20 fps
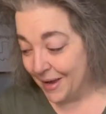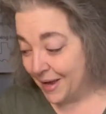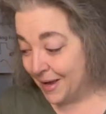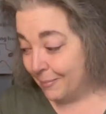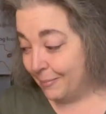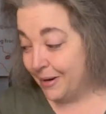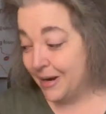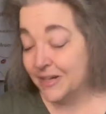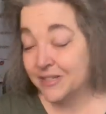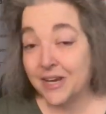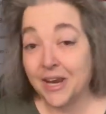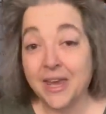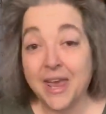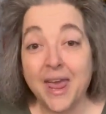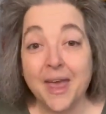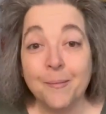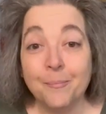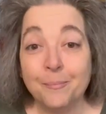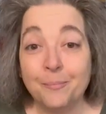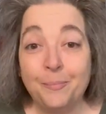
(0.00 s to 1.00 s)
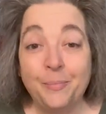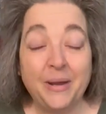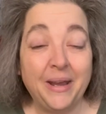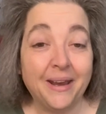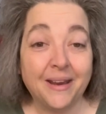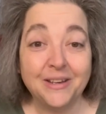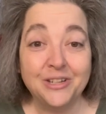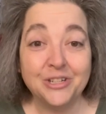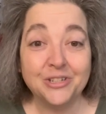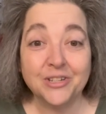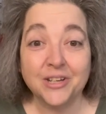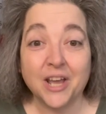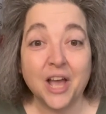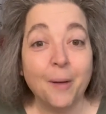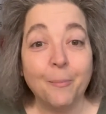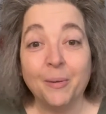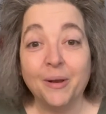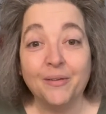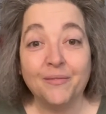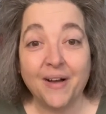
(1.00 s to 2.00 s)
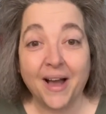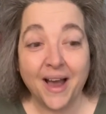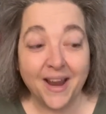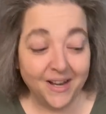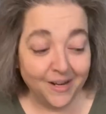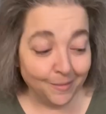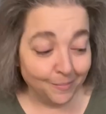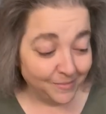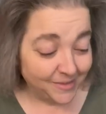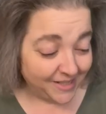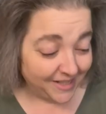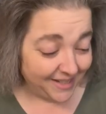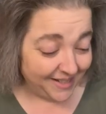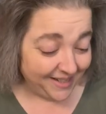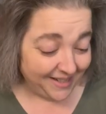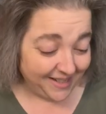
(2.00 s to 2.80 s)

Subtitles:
because I can't pick just a couple of items.